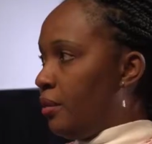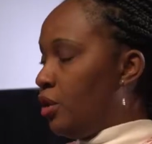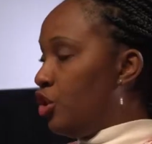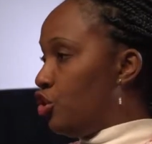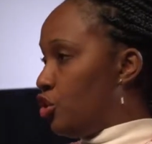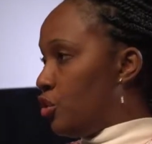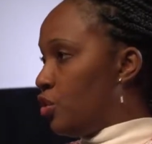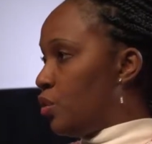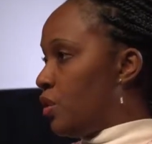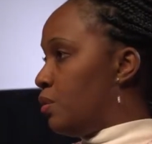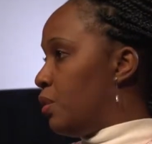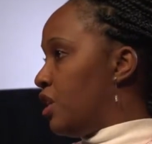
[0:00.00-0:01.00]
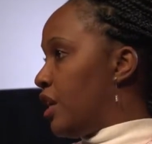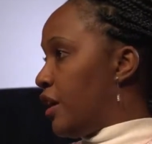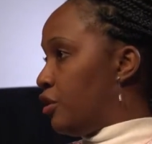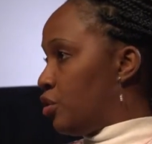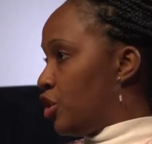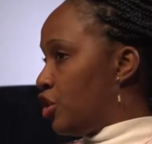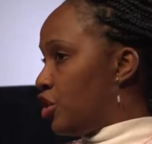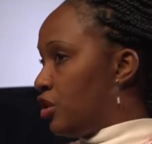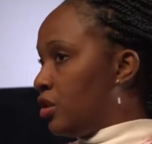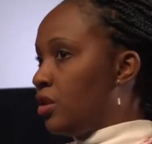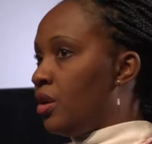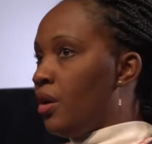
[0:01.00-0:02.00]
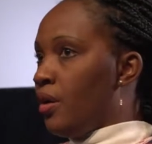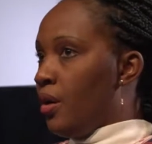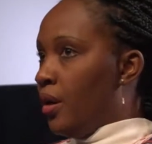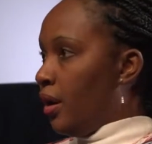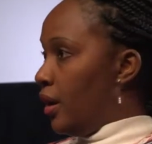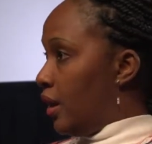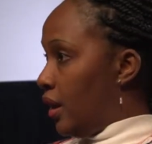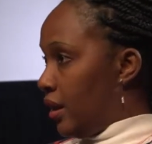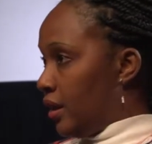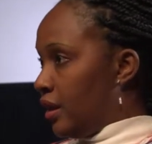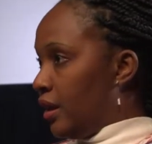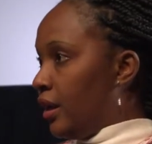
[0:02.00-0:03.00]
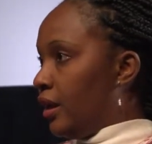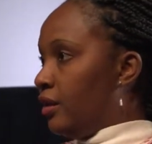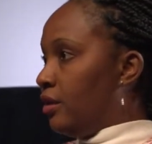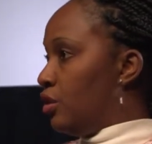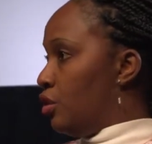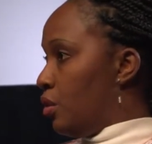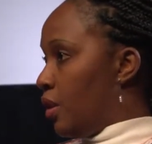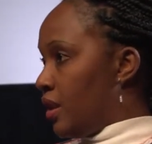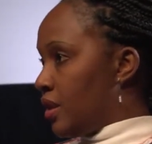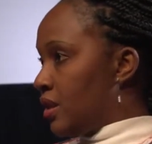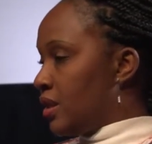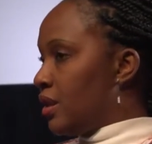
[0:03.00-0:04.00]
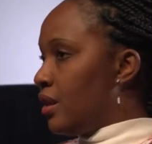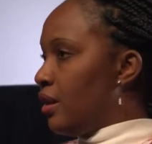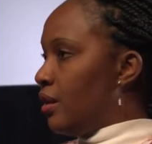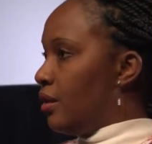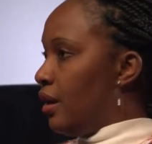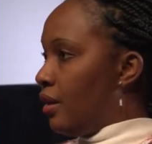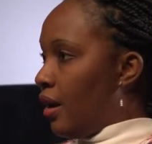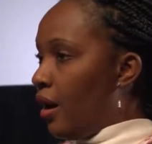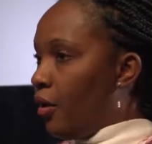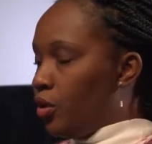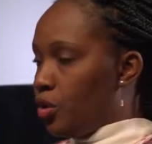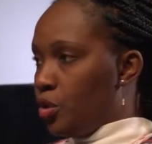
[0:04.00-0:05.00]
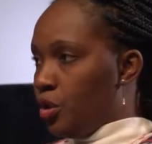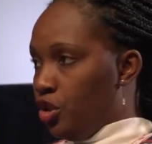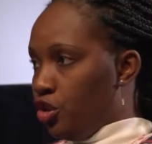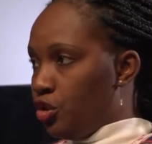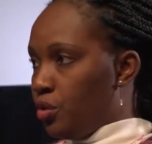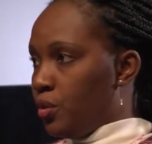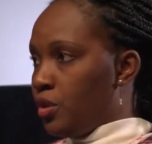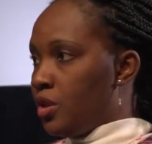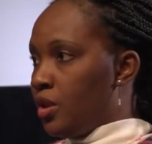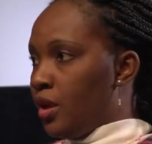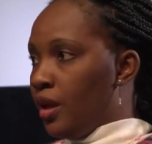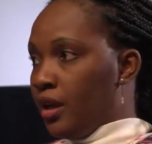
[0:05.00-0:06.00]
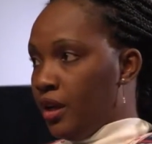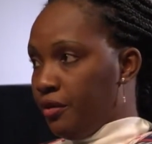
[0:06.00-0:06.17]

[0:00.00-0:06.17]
issues with media education in Canada, in the US, there are also issues in